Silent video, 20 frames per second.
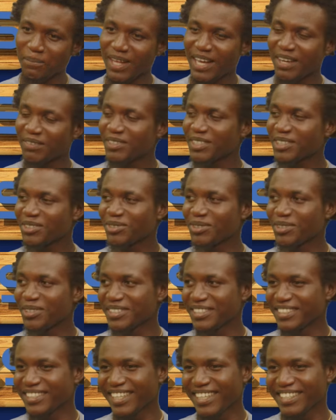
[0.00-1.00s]
after
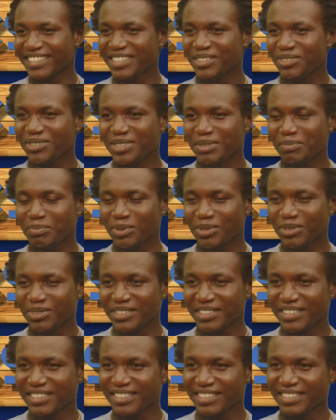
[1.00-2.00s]
drawing, that was a
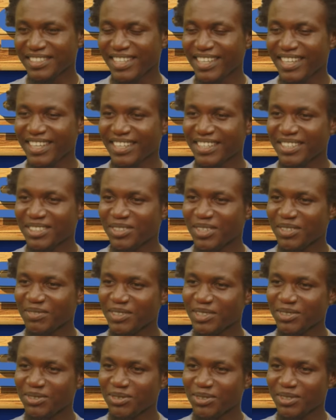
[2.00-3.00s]
portrait. So
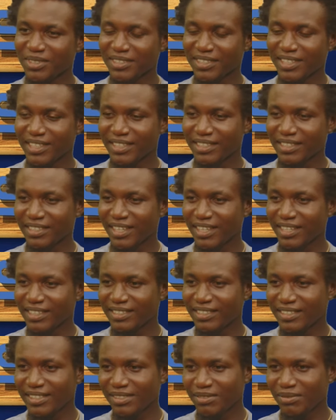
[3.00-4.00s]
after drawing, I
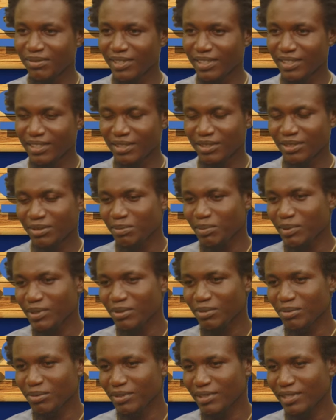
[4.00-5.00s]
delivered, and the
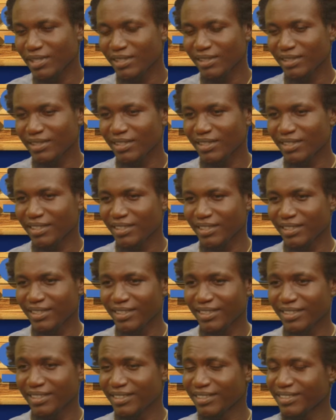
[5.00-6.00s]
person was like,
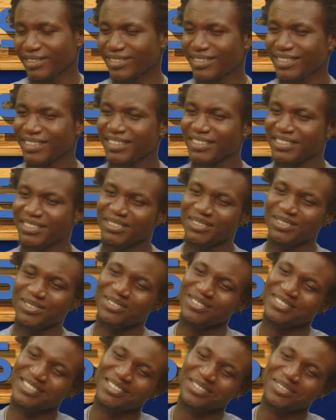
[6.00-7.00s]
the head is
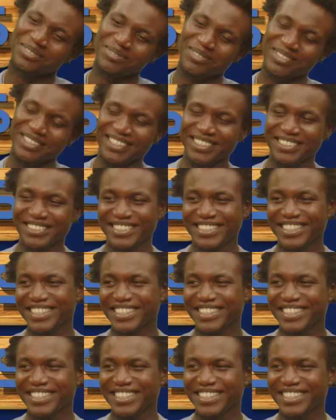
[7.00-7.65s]
not this clear.